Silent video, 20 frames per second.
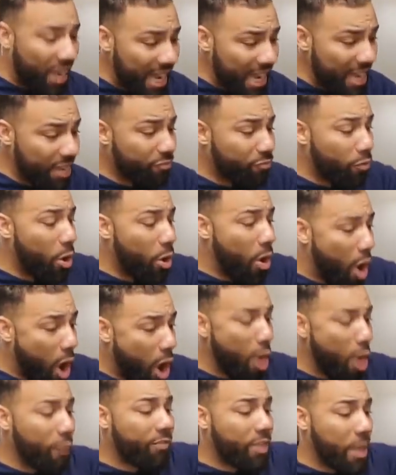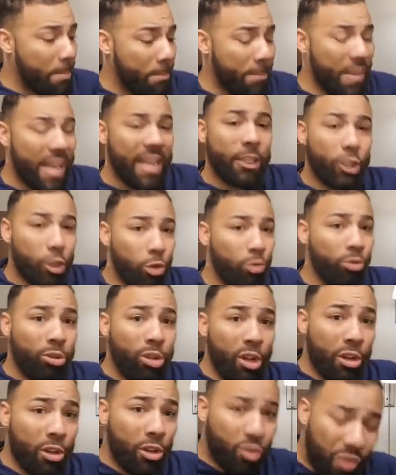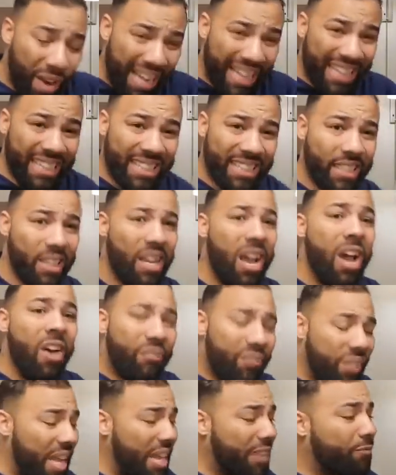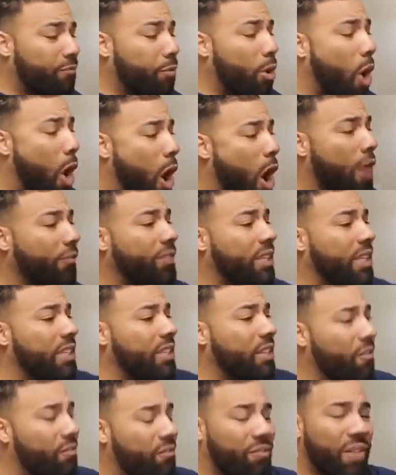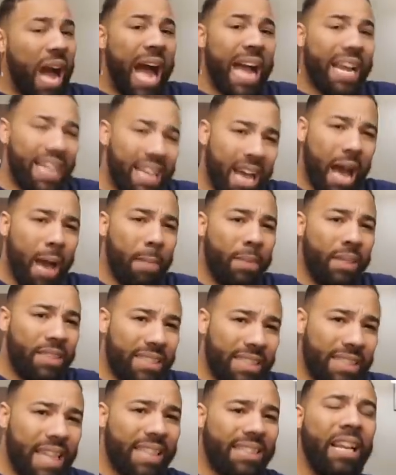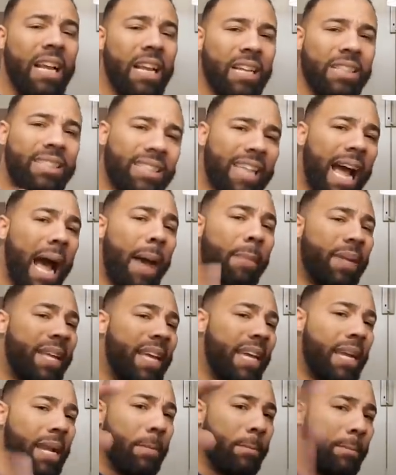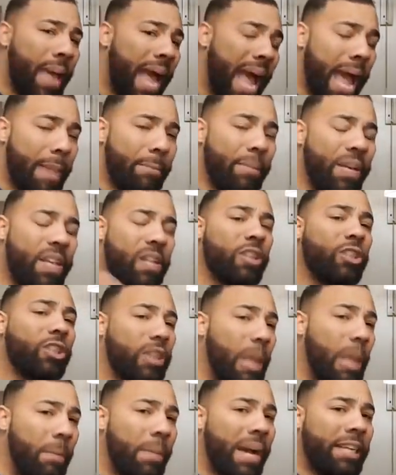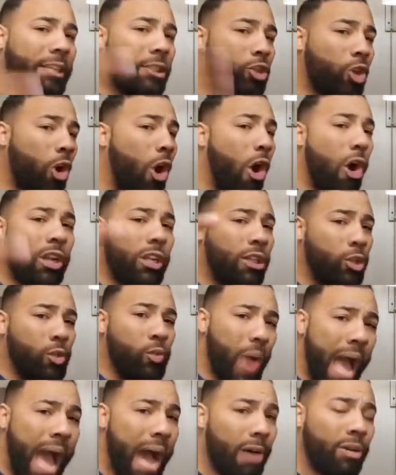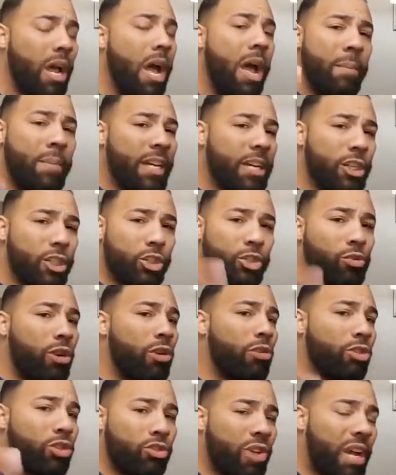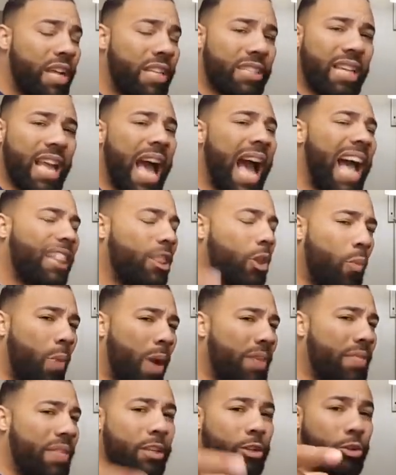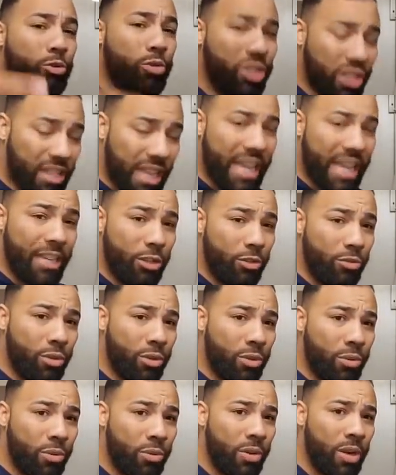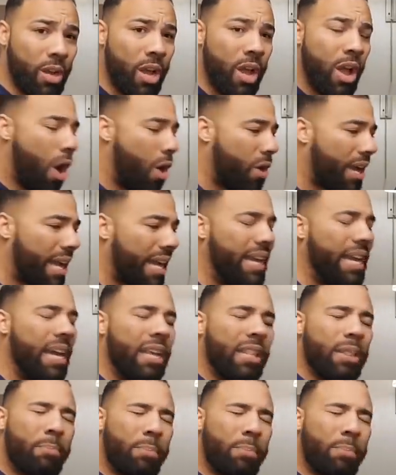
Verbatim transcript: Faith will often make you look crazy. Faith will often defy common sense. Stop getting mad because somebody's calling you out because you don't trust God the way that you say you do. Okay?